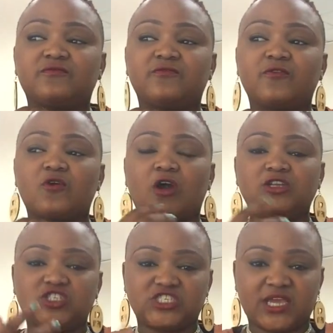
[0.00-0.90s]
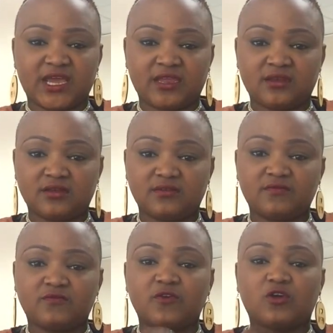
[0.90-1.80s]
for God to shine,
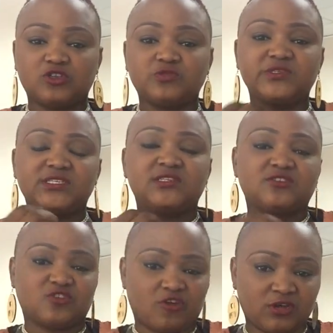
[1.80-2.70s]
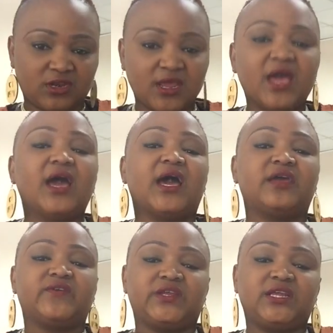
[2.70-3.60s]
for God to be seen as God,
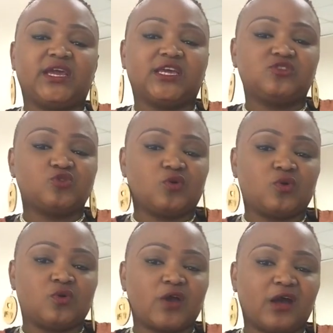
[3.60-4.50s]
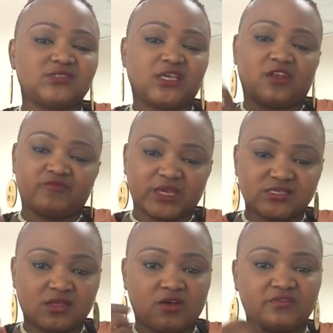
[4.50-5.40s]
I really had to go outside of
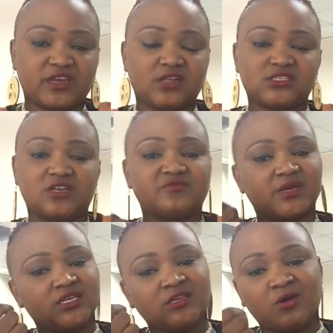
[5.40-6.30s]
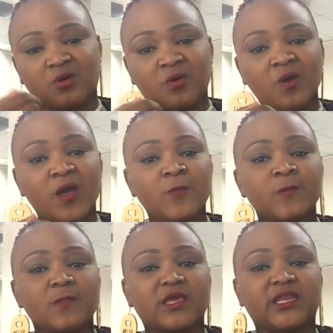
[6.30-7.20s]
myself and outside of my ego
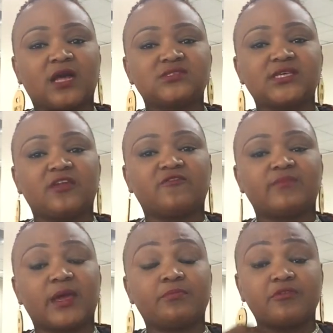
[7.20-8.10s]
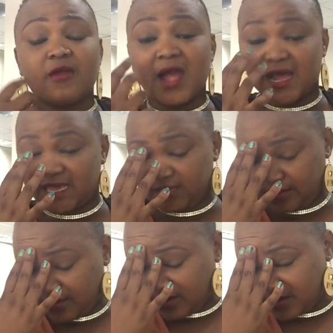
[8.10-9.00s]
and outside of my
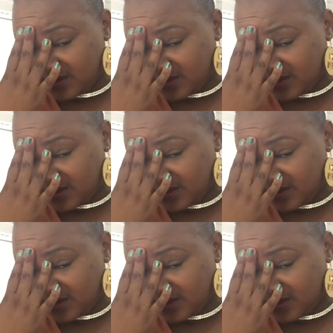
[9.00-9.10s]
pride,